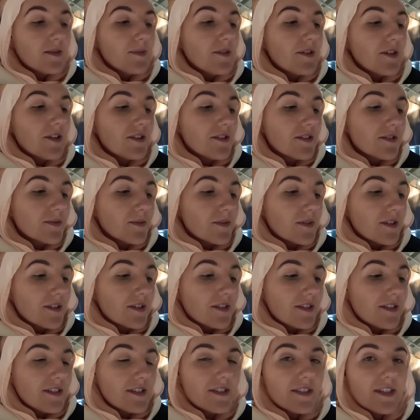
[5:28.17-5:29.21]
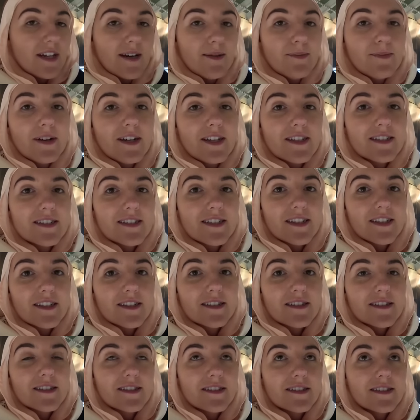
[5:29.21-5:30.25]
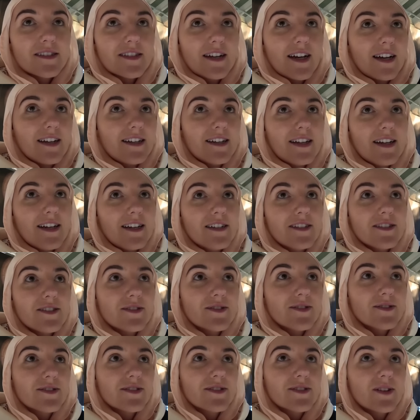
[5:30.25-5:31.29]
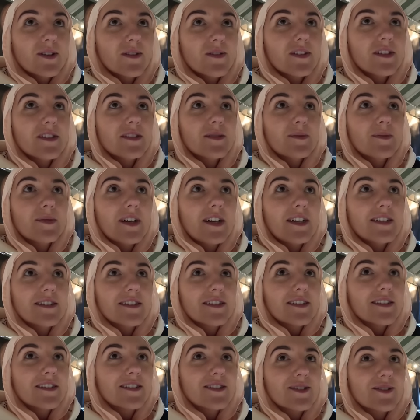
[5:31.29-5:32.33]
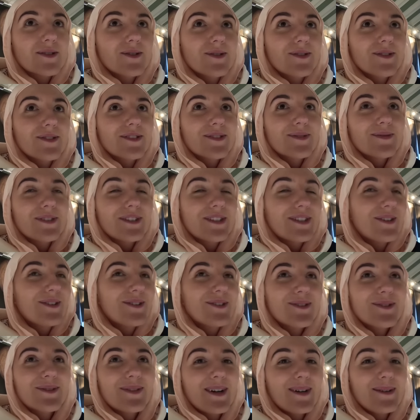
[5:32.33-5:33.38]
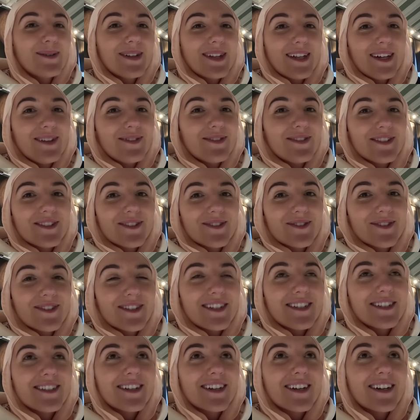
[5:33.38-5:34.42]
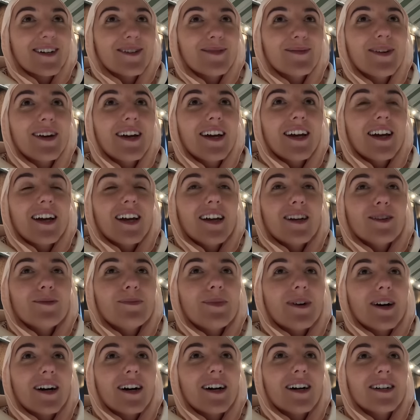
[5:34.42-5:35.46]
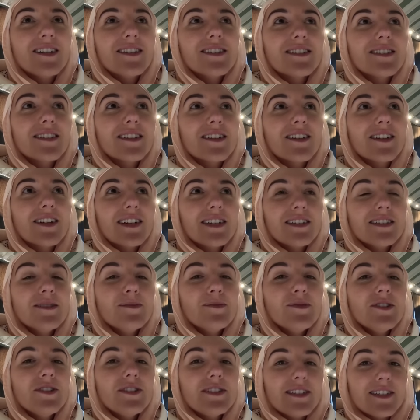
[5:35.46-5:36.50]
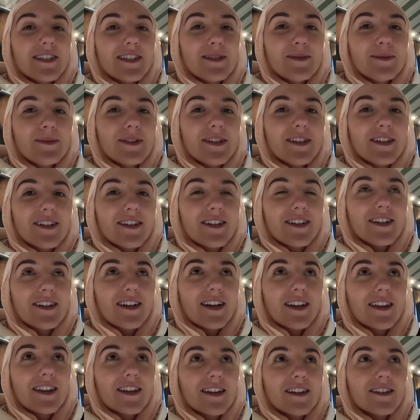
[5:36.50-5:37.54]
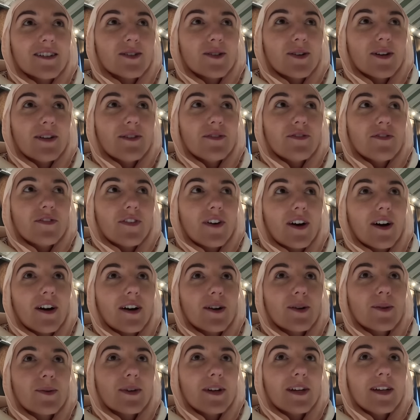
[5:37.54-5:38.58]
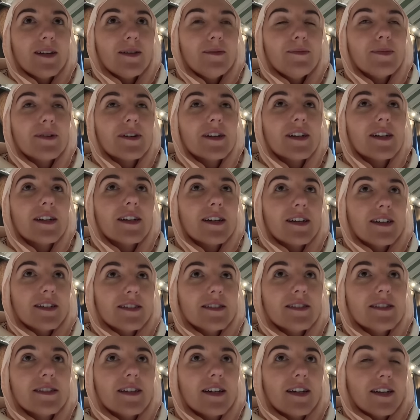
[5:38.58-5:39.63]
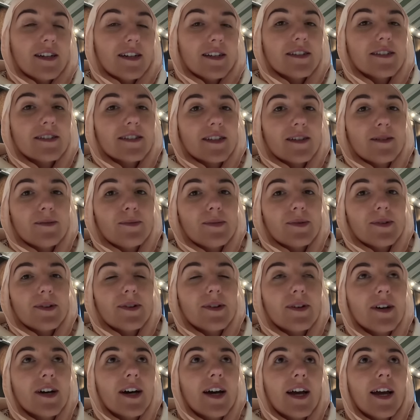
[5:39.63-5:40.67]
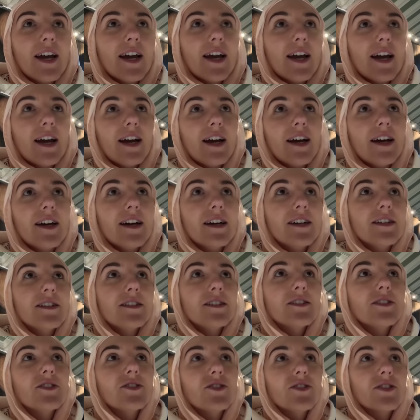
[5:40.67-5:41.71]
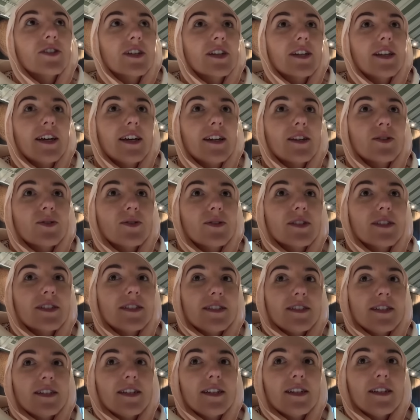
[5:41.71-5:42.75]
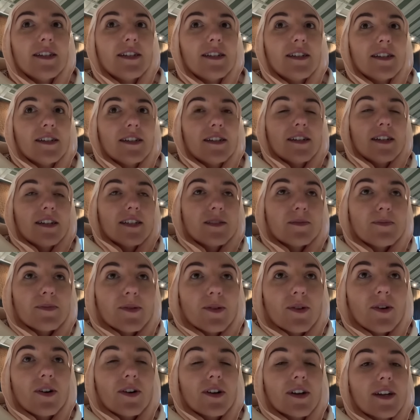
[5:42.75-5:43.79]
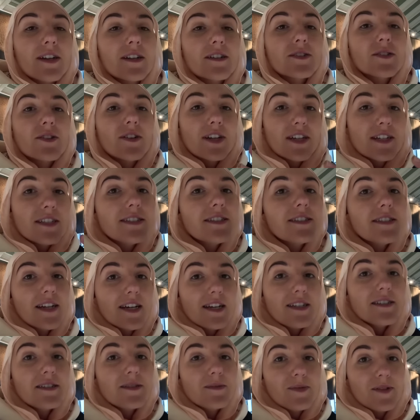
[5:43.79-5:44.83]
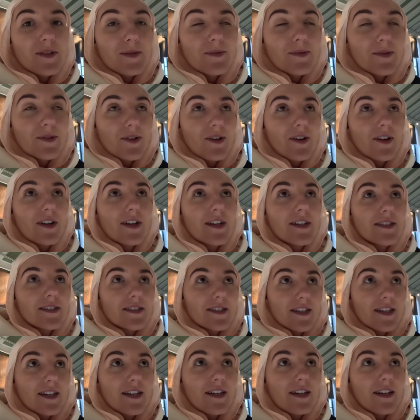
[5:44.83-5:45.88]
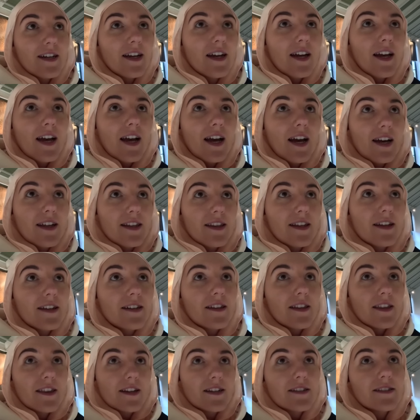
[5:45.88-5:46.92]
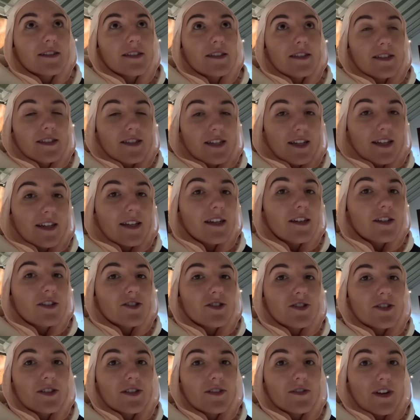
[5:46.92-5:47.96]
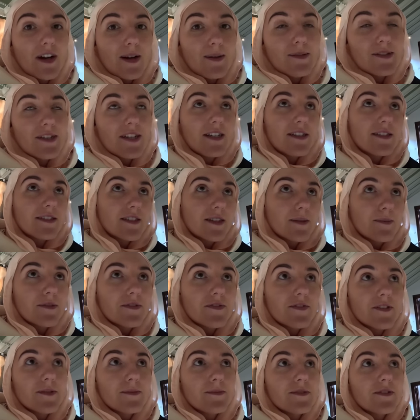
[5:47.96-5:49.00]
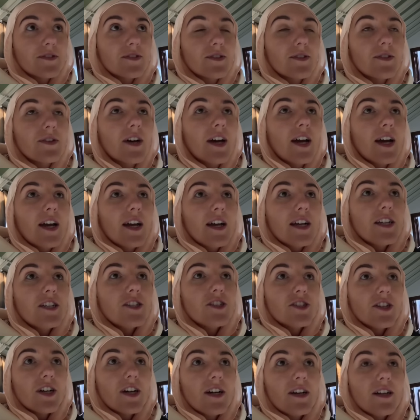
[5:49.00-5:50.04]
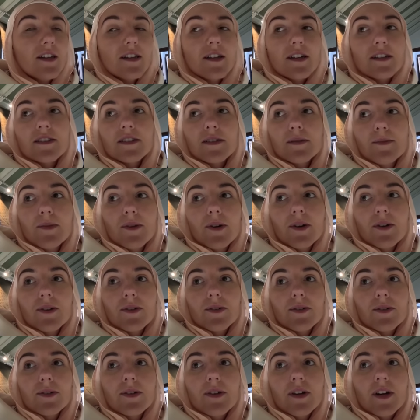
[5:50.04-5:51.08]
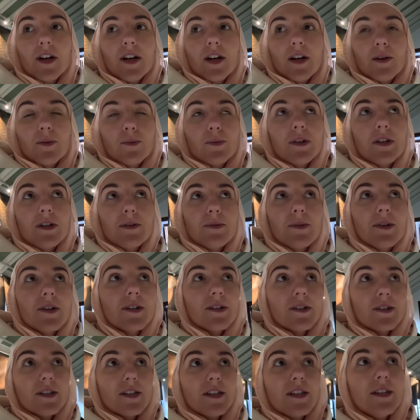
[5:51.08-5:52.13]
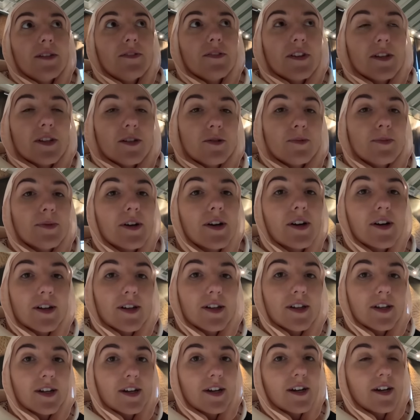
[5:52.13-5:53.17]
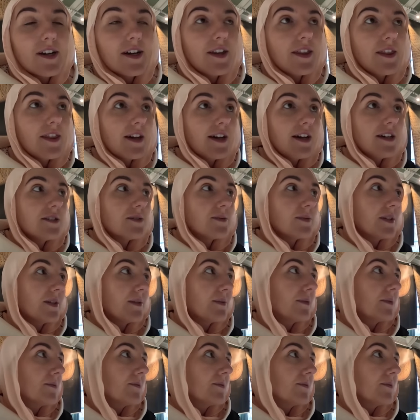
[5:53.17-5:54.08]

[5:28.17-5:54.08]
be honest with you, it's 6:10 at night, so it's not really surprising that it's closed. I don't know why we left it so late to come. But there is a museum here. I think it's quite far away, but it is in Istanbul. And you can then go and see his belongings, or his said to be belongings there. And they're the things that they take here during Ramadan, some of them. So inshallah tomorrow, we will leave a little bit earlier, and that is where we